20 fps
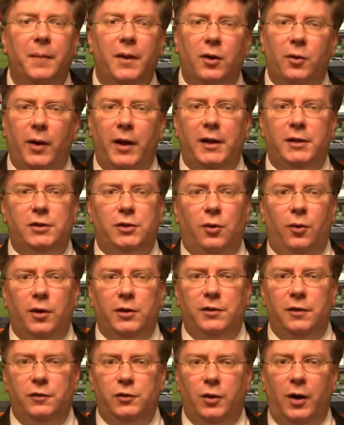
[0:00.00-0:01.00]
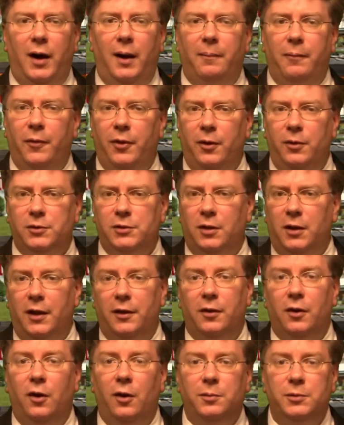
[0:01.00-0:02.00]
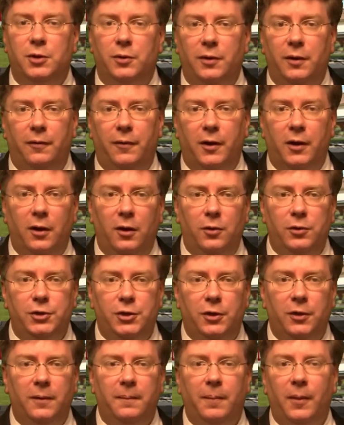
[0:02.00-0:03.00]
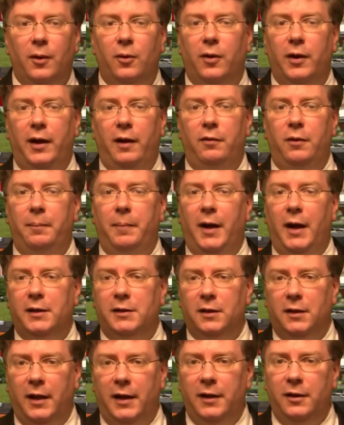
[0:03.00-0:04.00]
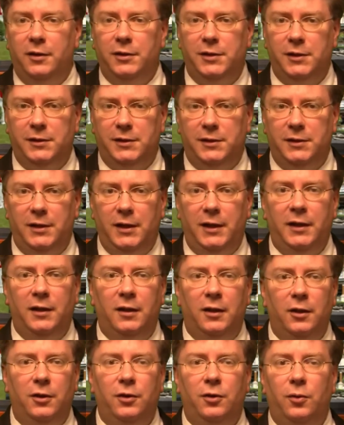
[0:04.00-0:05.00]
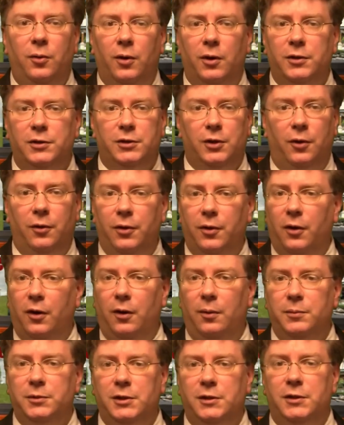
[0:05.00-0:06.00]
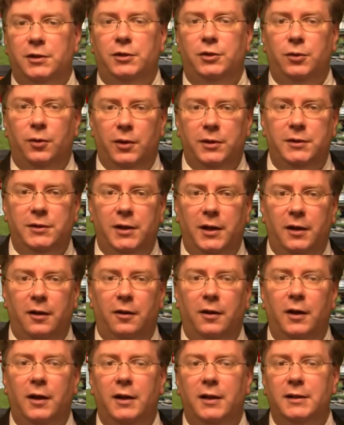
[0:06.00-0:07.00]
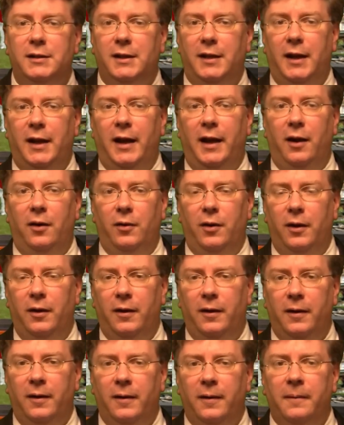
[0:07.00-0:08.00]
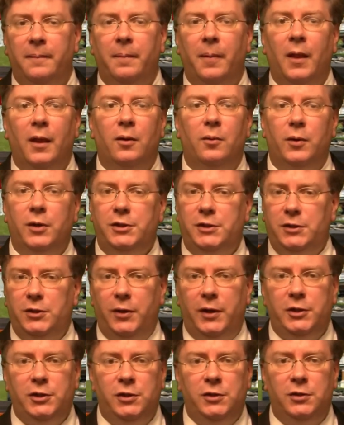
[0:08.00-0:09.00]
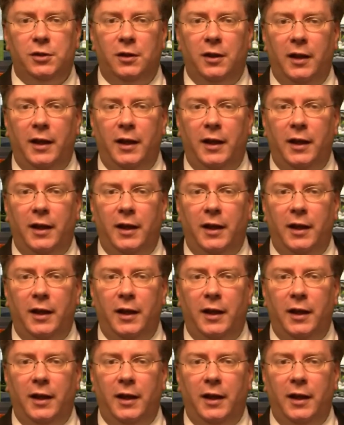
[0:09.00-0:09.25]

Credit scores have dropped for those who let their homes go into foreclosure or gave them back to lenders as a deed in lieu or sold their homes as a short sale to get out. Restrictions on